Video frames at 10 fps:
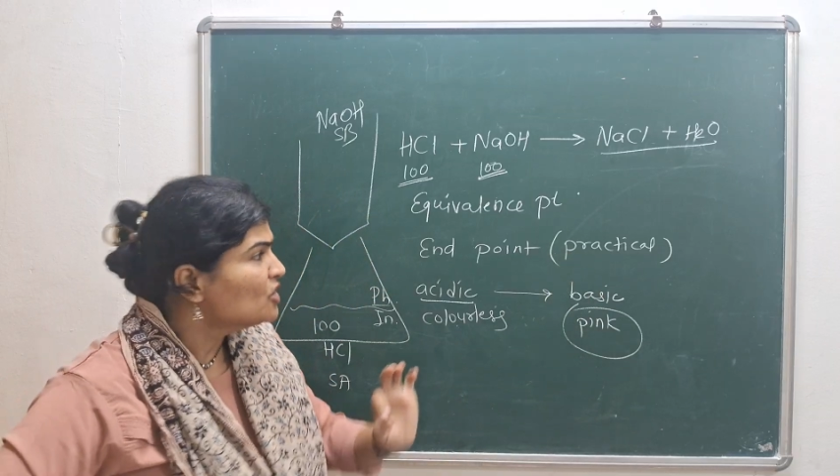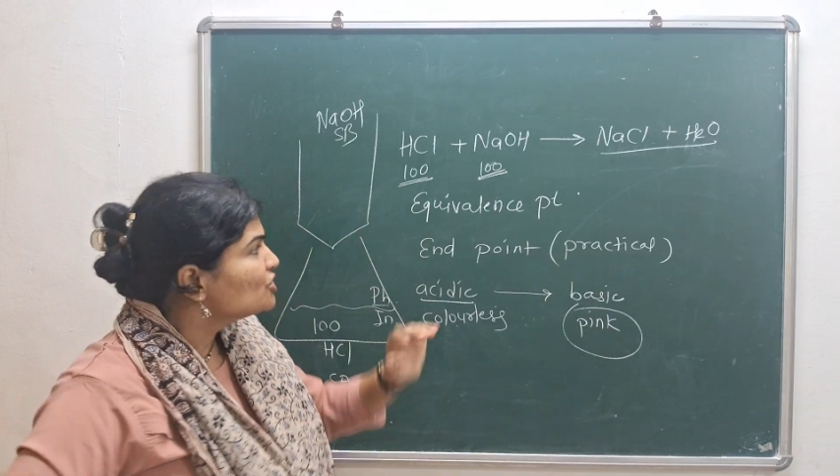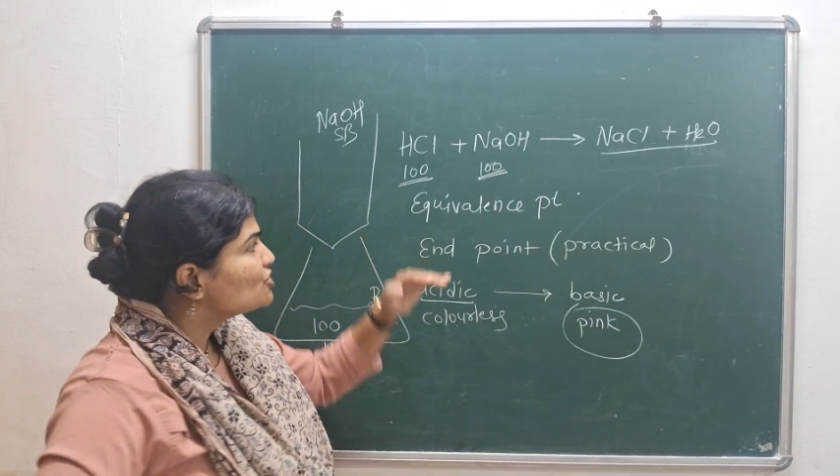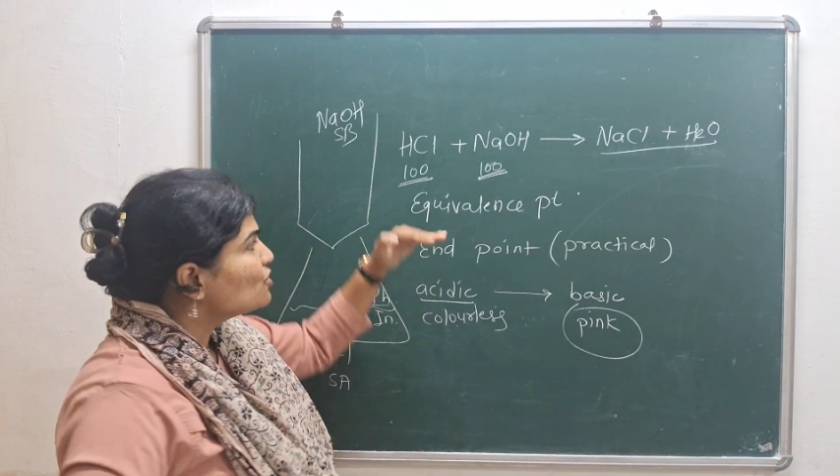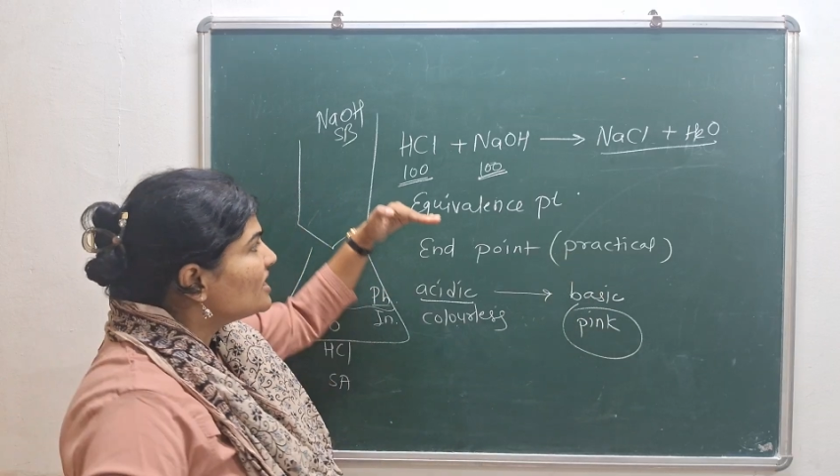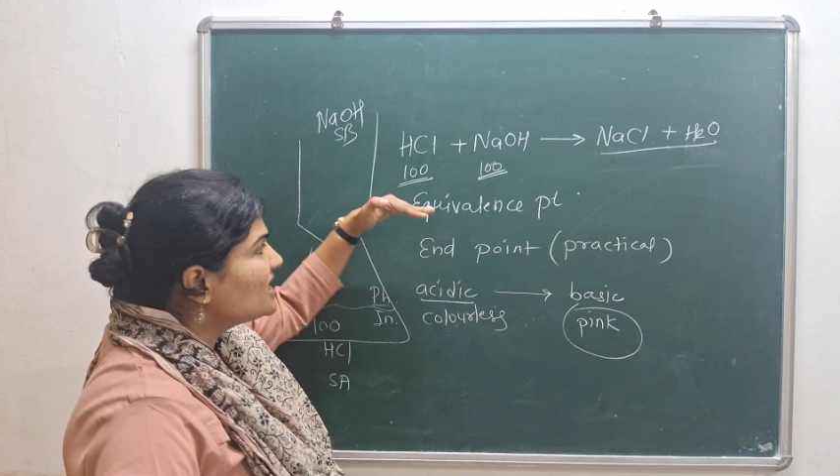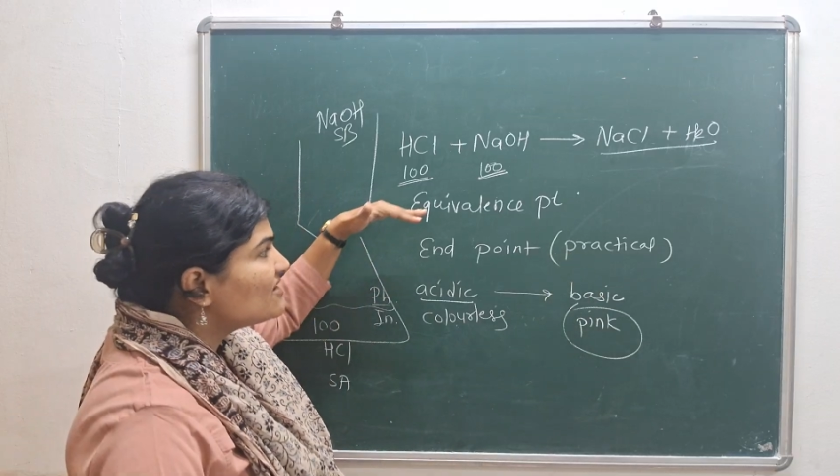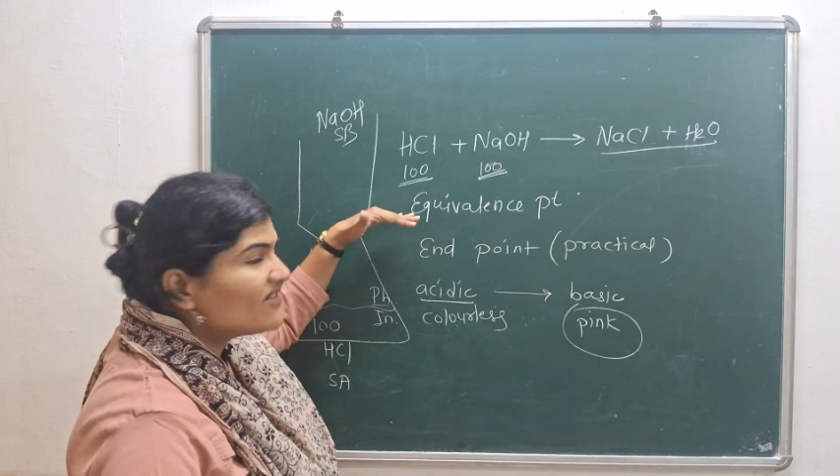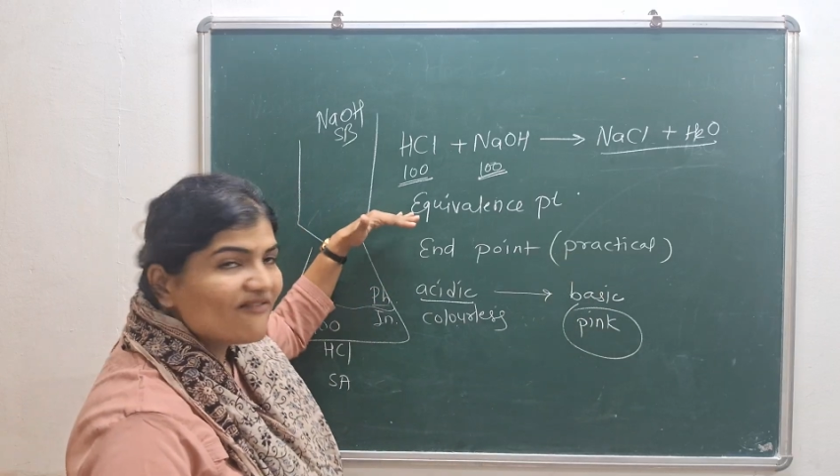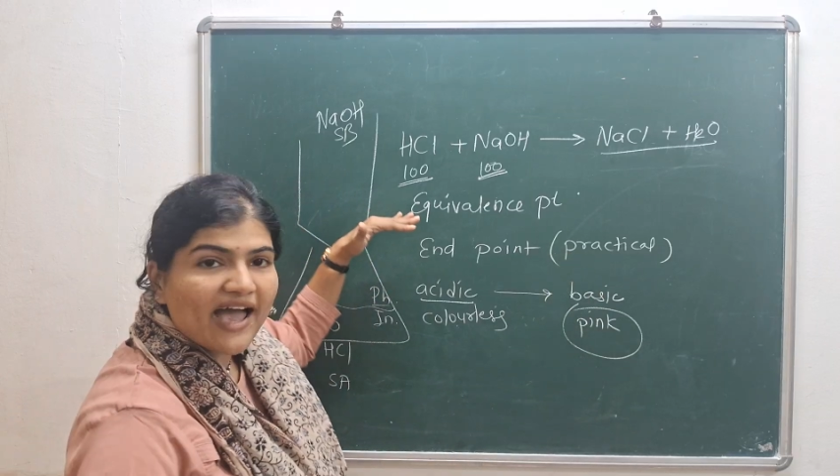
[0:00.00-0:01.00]
So,
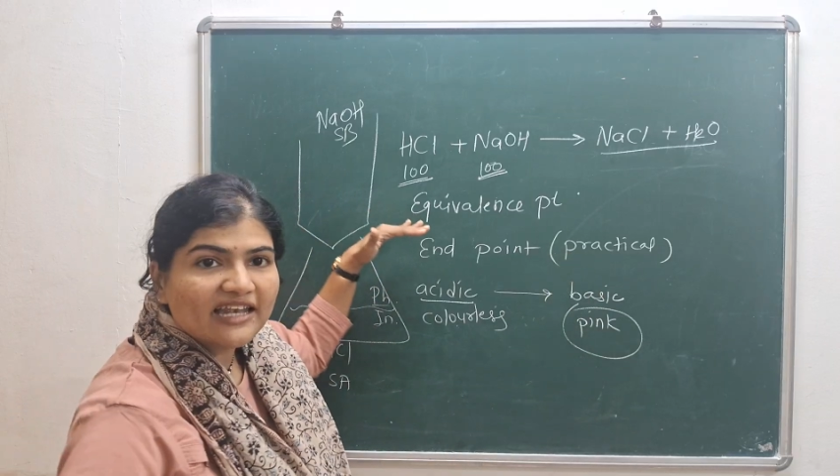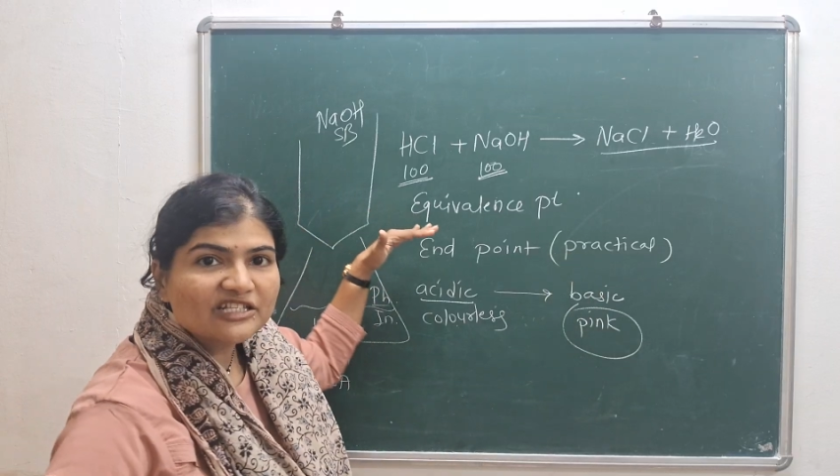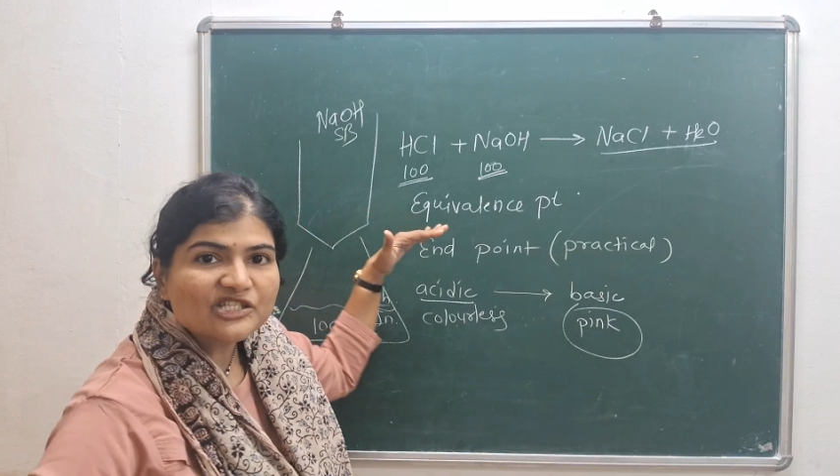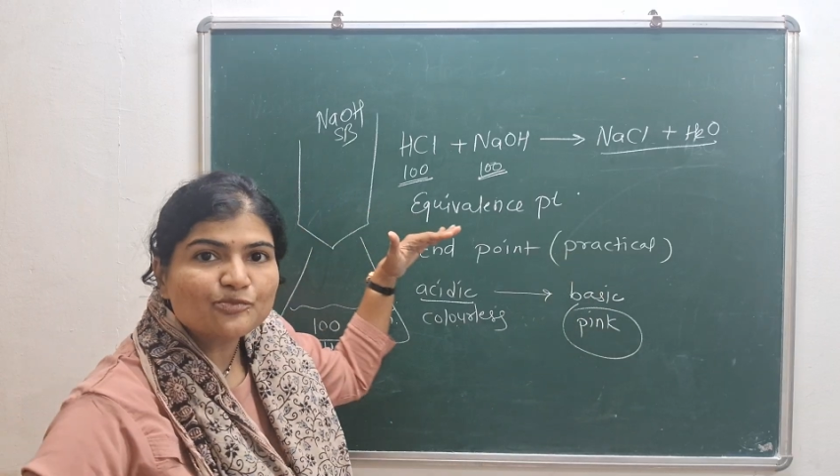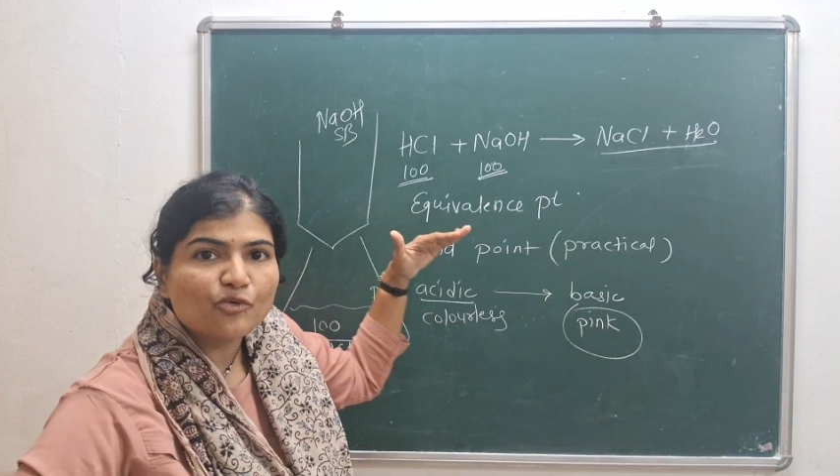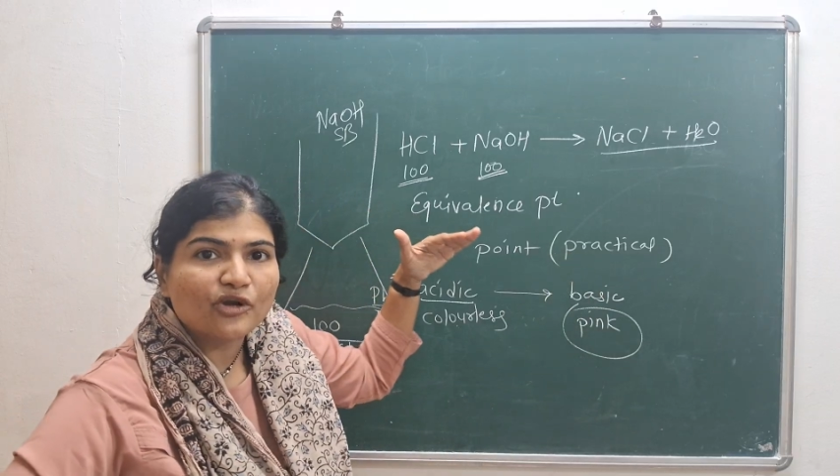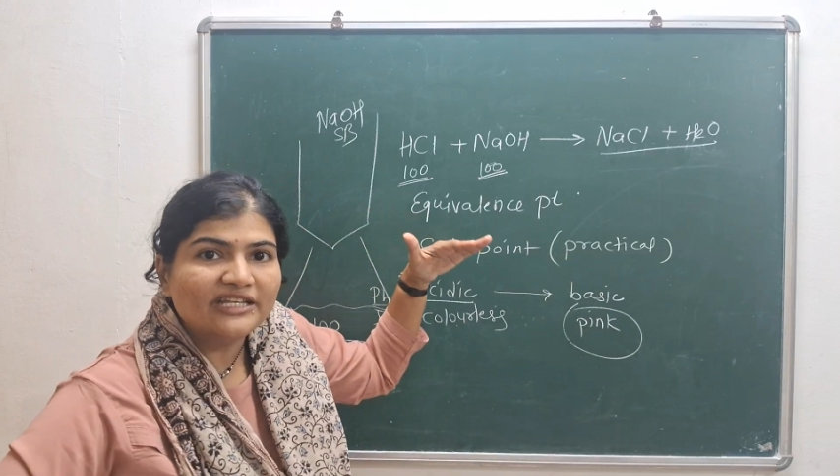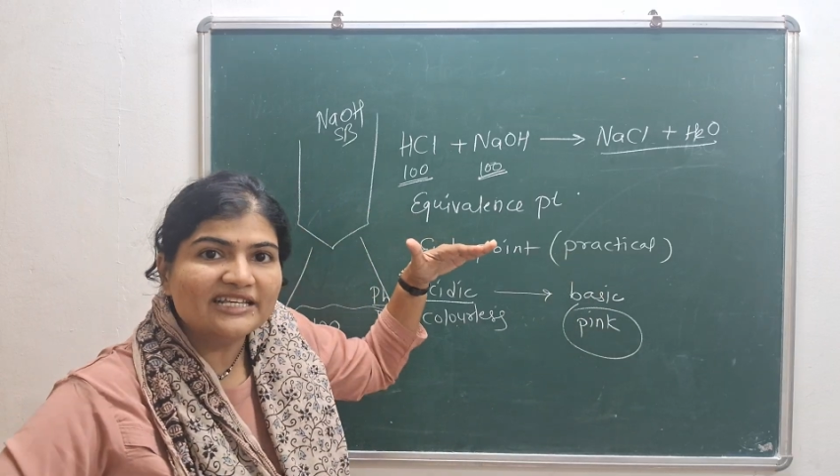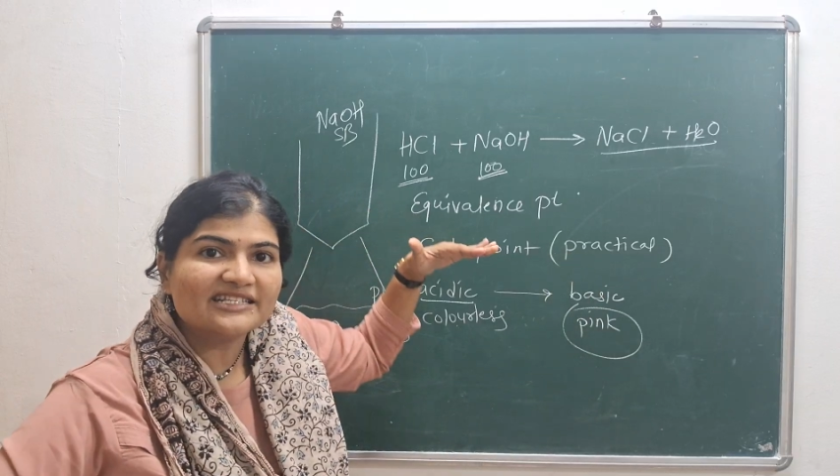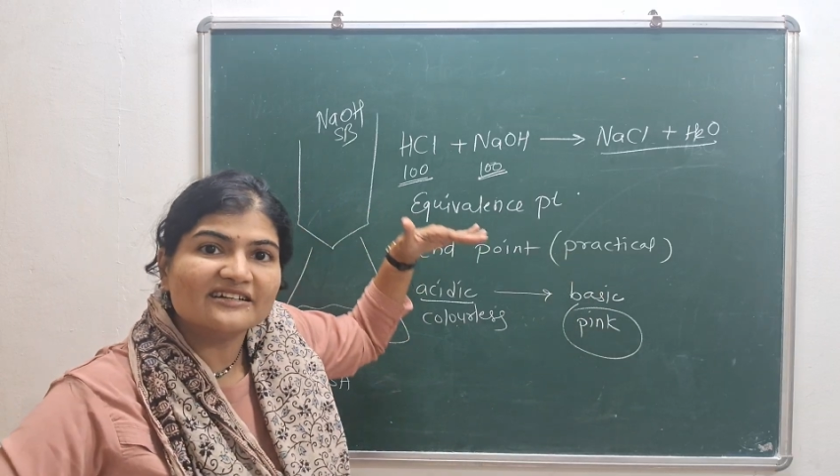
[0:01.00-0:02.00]
equivalence point is